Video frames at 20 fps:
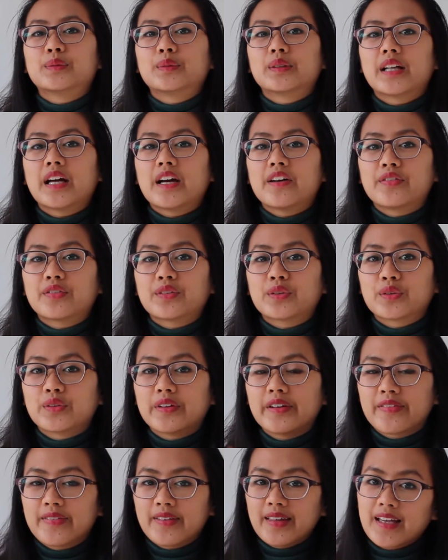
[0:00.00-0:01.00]
you would have to
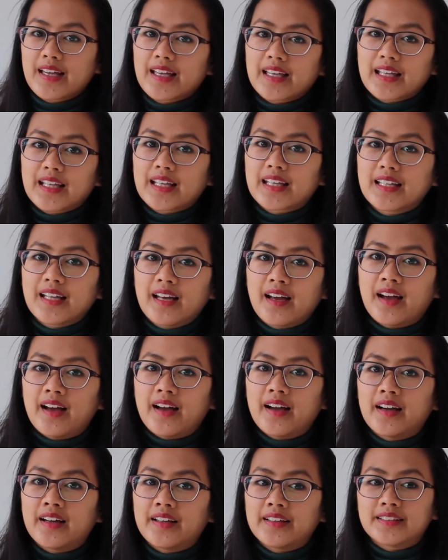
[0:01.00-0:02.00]
rethink it,
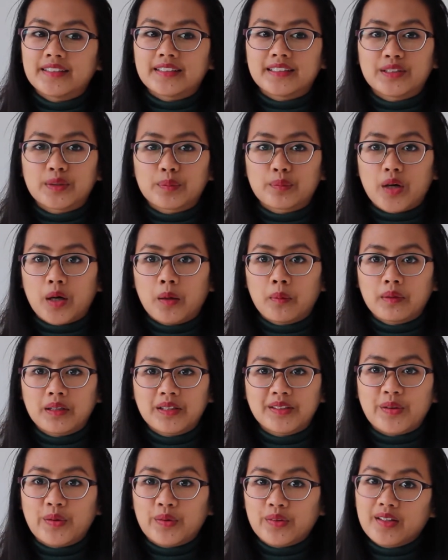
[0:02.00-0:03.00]
and you
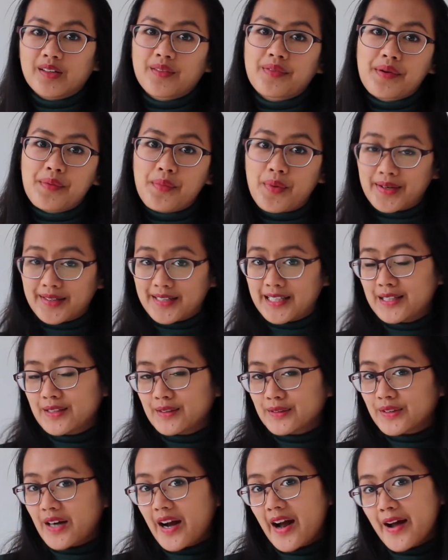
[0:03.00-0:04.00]
probably don't need the 1
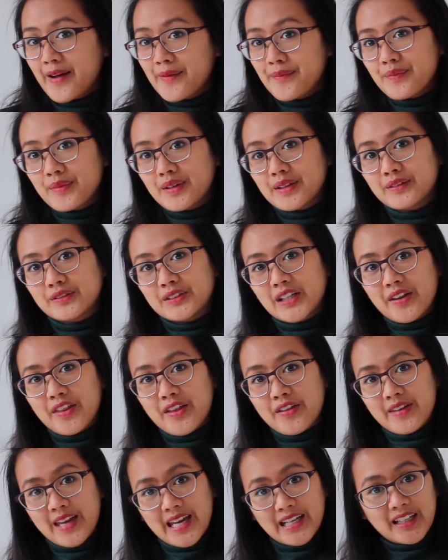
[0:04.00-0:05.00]
kilogram but
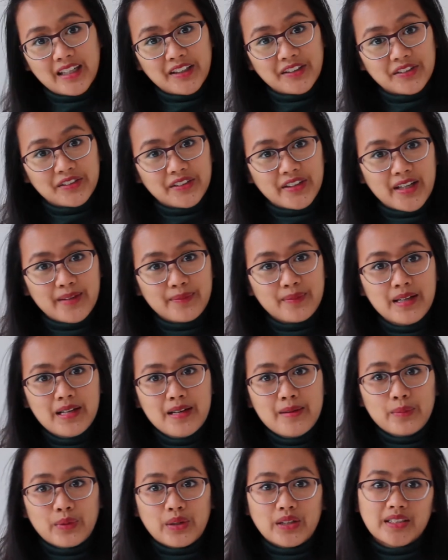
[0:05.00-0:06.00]
rather the 800 gram,
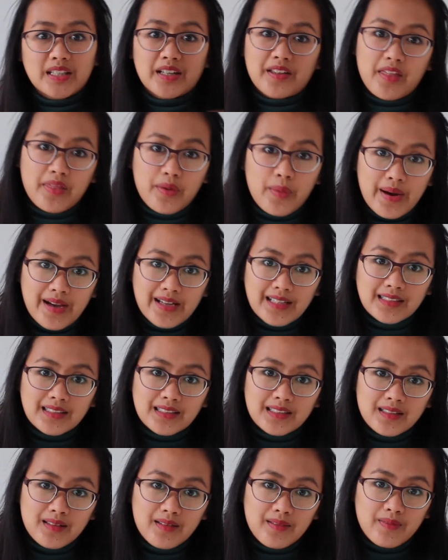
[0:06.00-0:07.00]
because
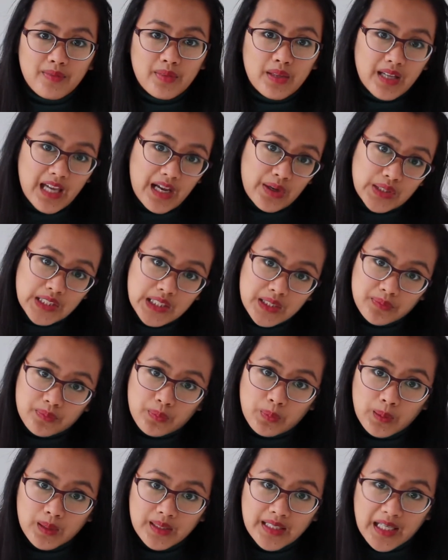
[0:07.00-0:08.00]
otherwise the carrots
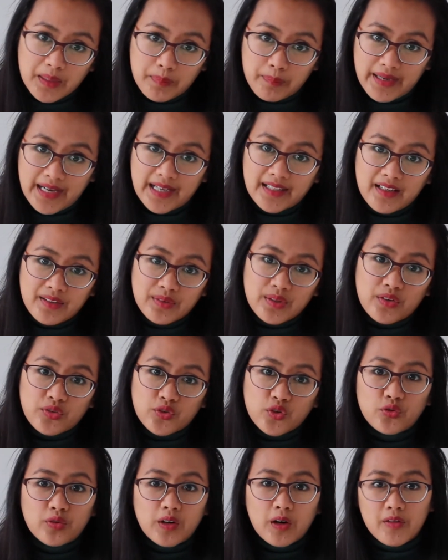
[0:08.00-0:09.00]
will get bad and you
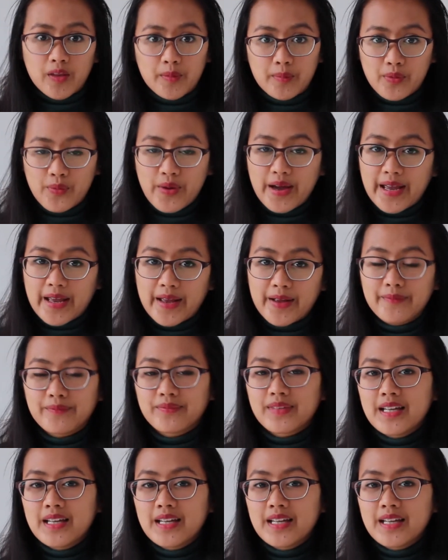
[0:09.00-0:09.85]
have to throw them away.